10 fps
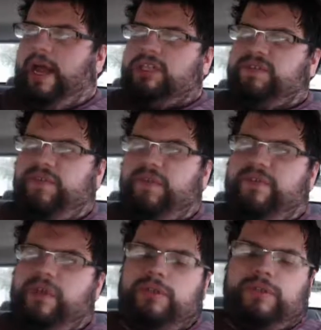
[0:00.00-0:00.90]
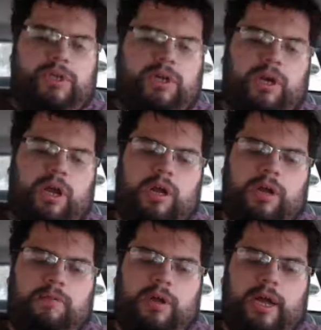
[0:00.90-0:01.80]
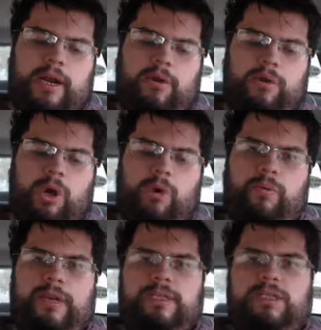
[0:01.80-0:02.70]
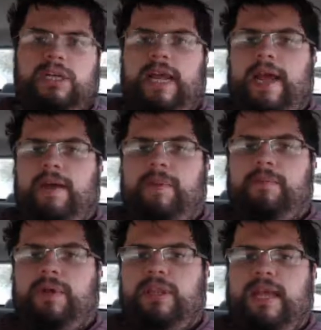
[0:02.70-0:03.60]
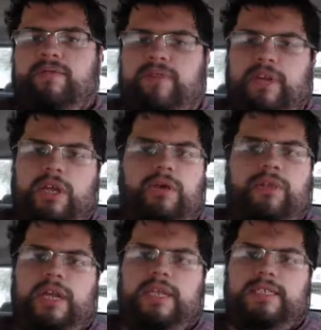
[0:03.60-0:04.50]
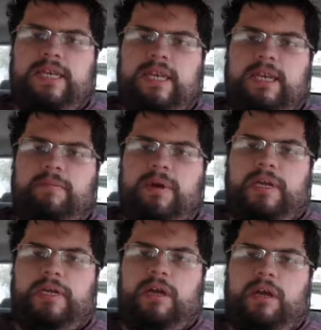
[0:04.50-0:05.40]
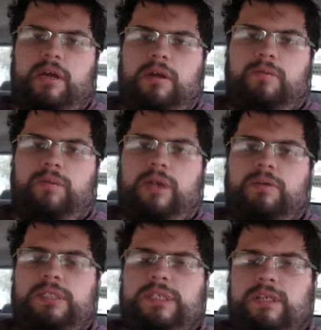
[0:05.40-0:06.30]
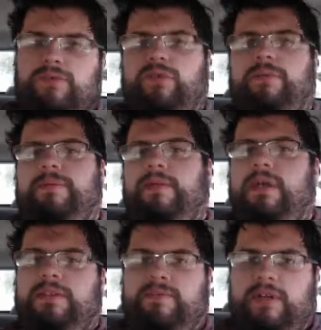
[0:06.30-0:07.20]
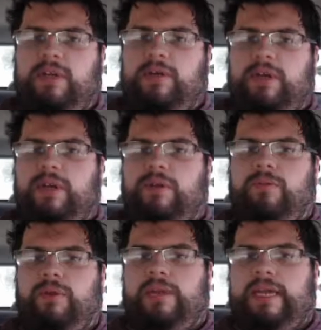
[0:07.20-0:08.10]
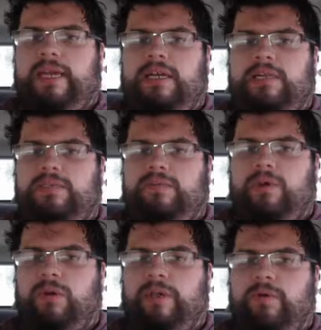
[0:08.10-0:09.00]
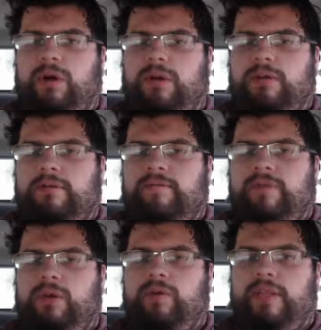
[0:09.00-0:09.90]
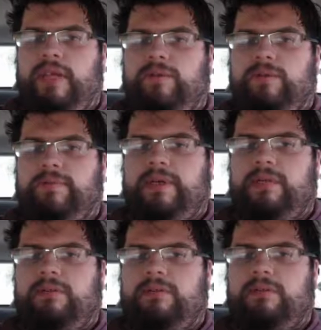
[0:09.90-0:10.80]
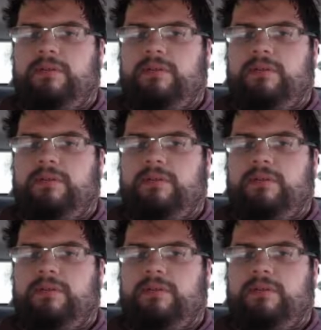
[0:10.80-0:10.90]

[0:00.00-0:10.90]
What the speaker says: As for future, I don't know when it's going to happen, but that video that I said in my well-received Scribbled Knots video, the one that has only one view, and that was me.